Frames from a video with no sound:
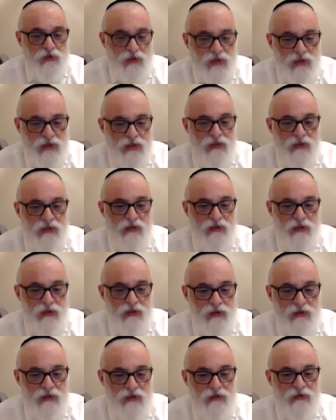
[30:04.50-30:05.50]
there's the
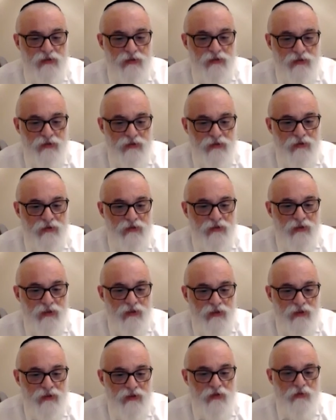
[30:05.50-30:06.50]
need
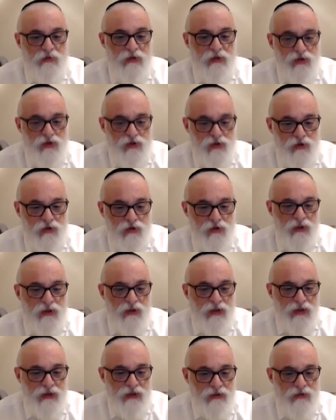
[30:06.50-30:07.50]
to make sure that
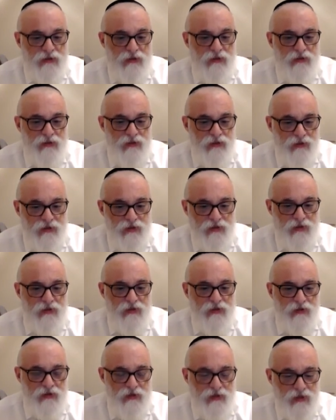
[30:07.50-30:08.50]

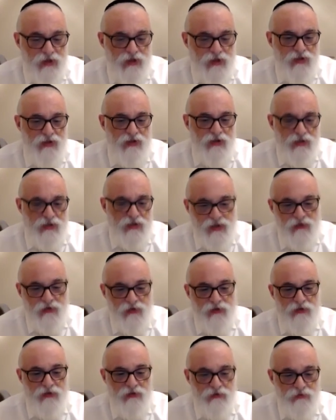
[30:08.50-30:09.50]
the connections are
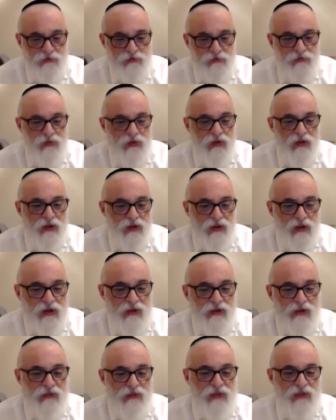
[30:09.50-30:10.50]
severed,
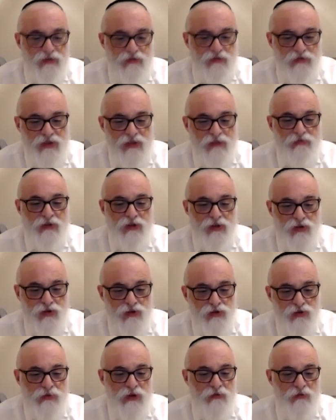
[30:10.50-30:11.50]
and you have to give him something that he should
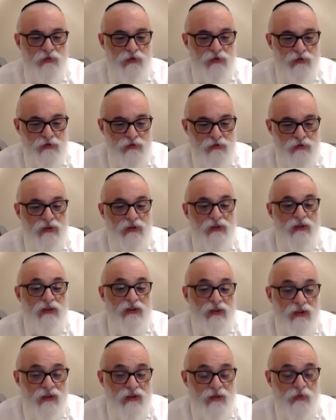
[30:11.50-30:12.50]
remember.
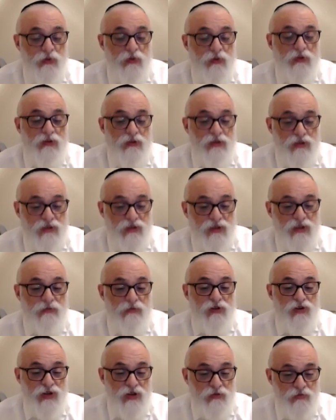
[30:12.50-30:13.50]
And he brought the teaching of the
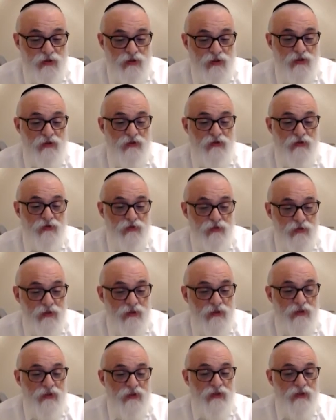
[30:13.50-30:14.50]
Baal Shem Tov
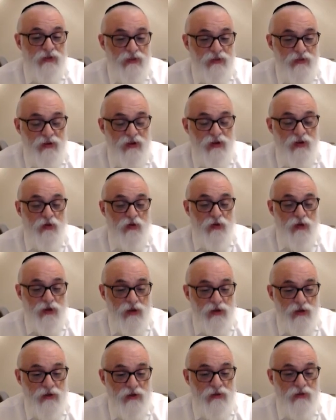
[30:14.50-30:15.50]
right
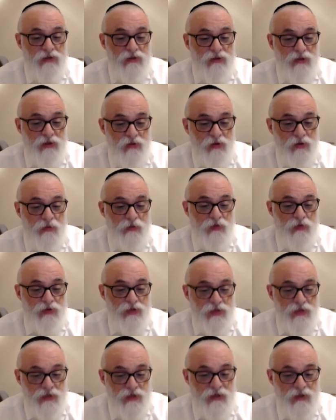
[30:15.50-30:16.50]
away, that where a
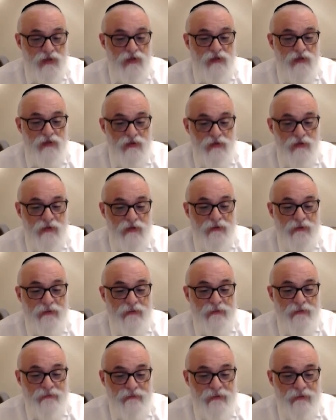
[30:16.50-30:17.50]
person is,
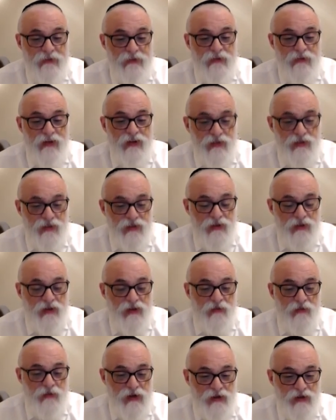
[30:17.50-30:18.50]
he's destined to
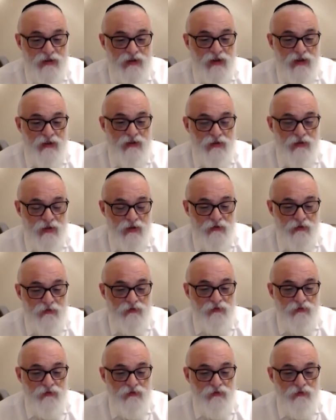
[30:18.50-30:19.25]
come back a second time,